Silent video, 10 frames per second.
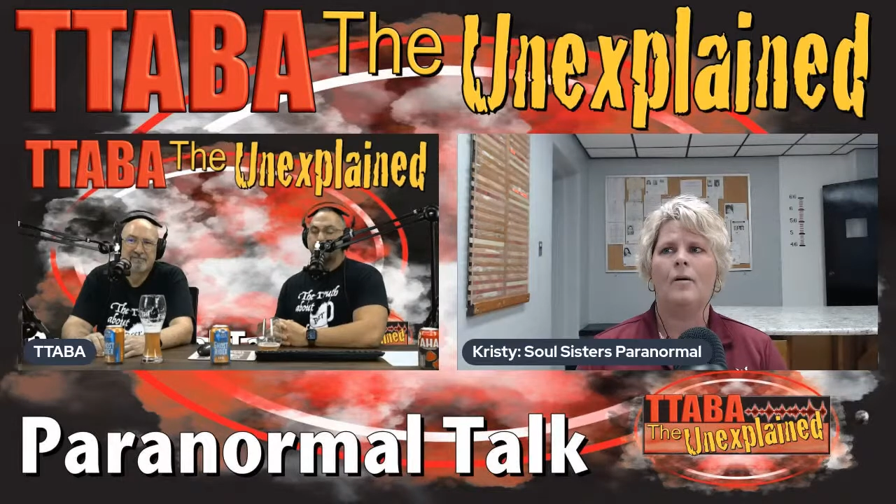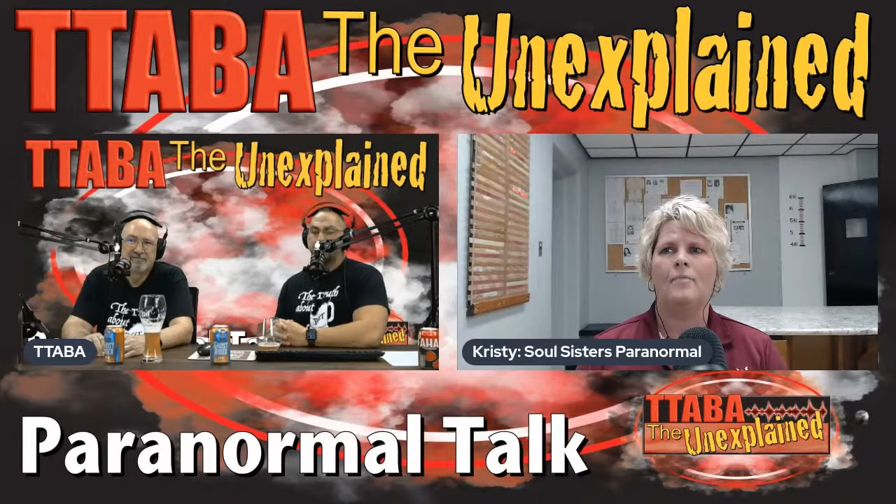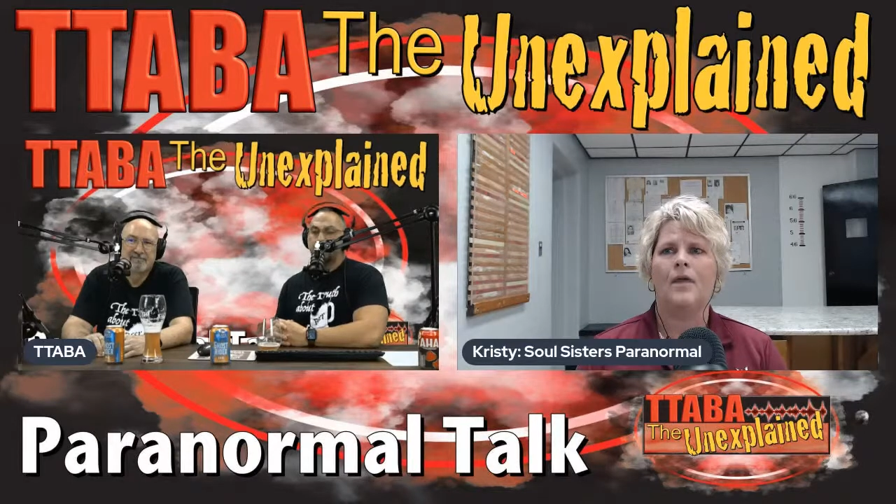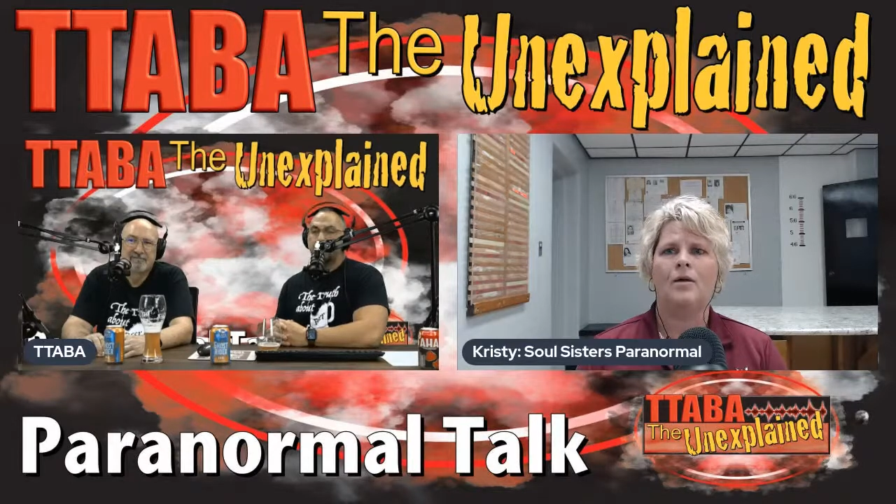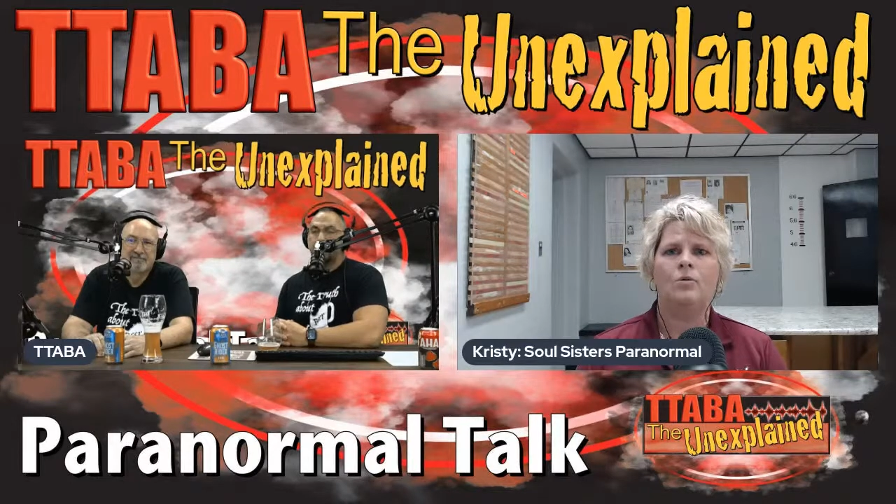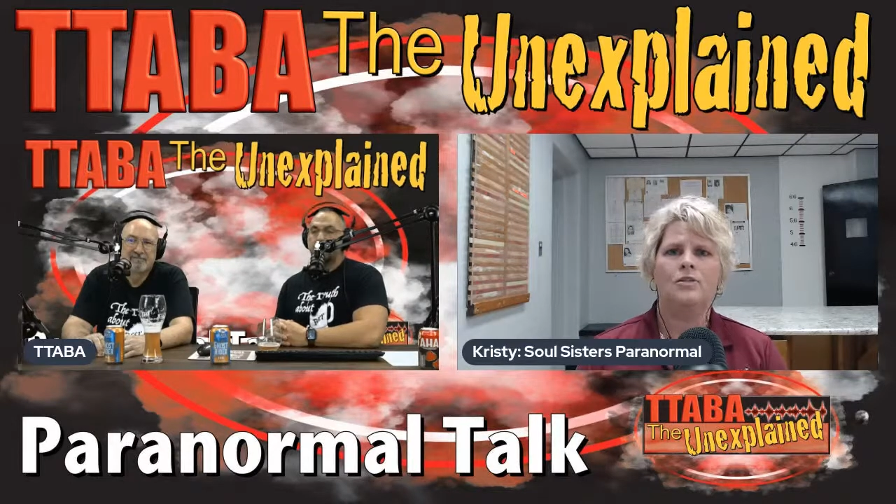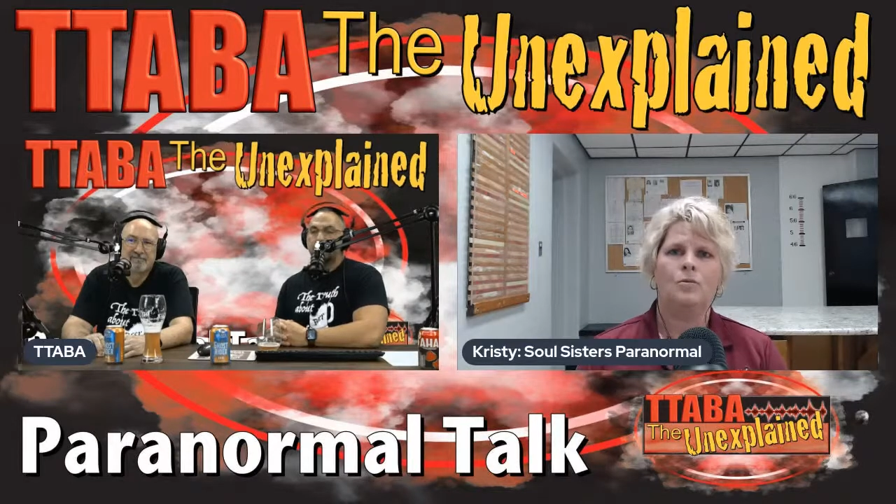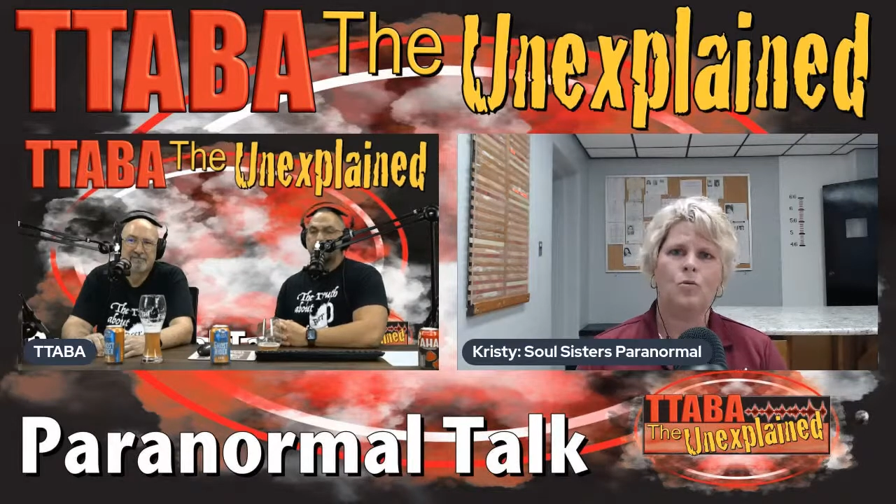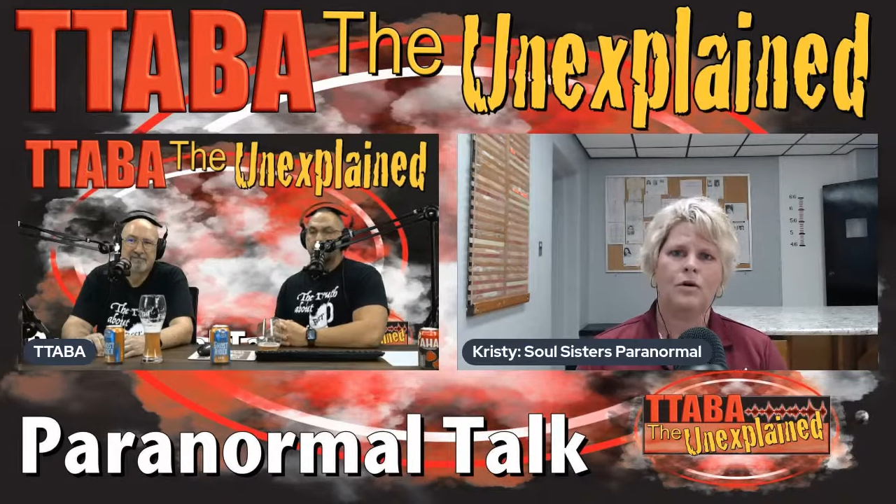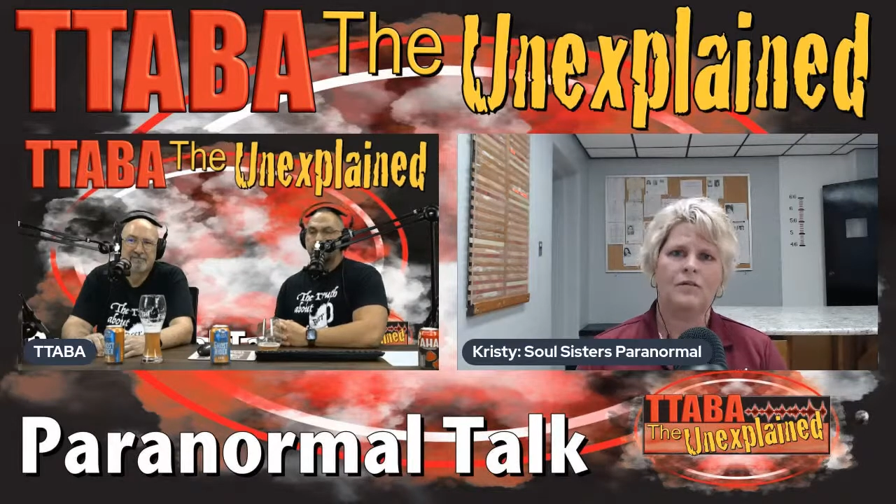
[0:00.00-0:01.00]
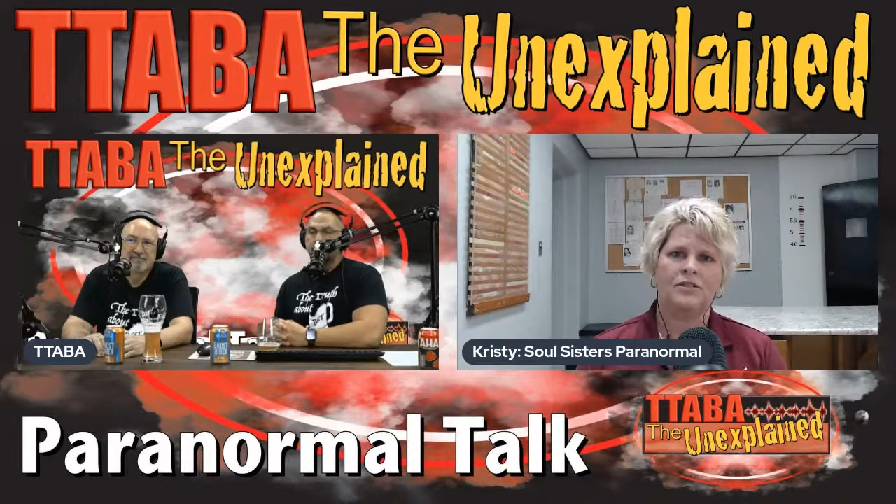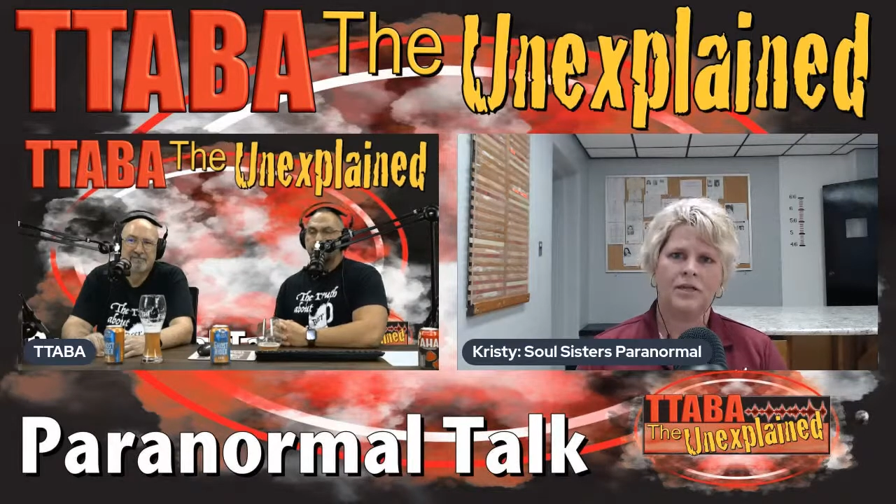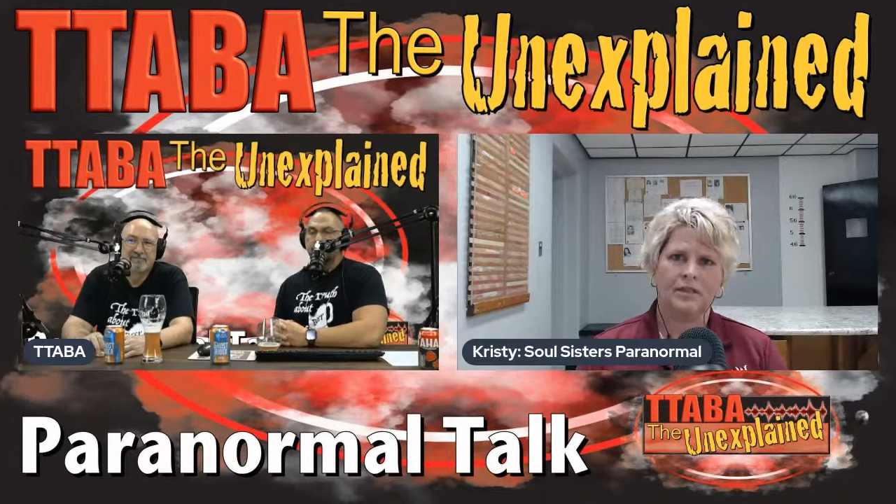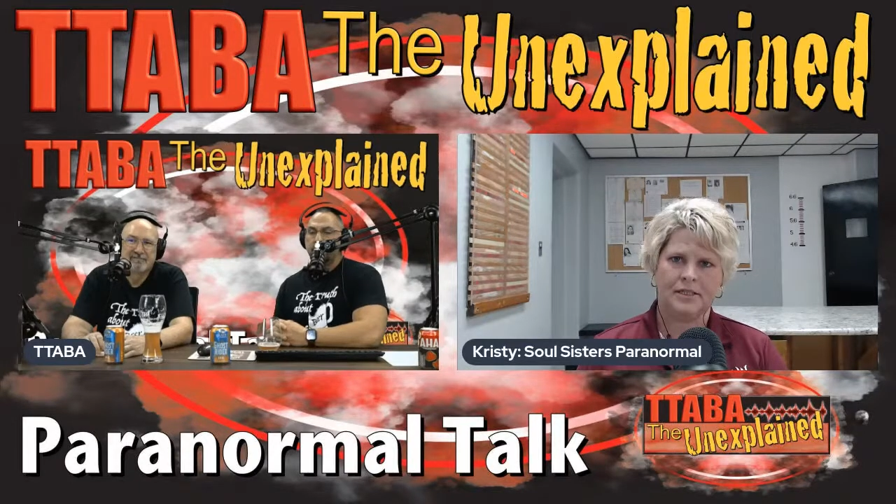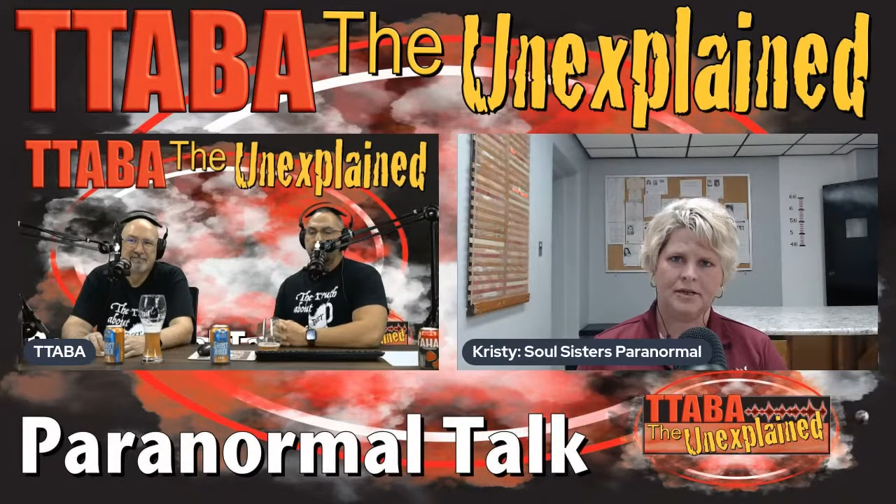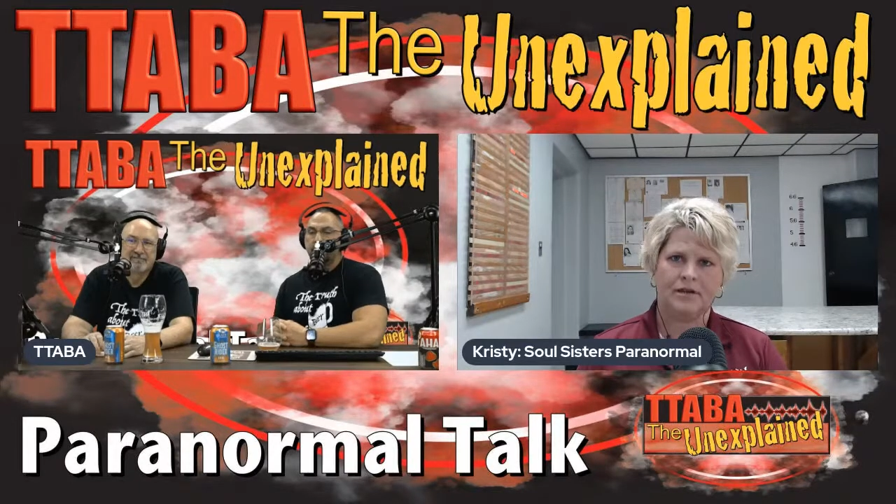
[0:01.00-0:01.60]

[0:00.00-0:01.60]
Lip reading: He was in one of the solitary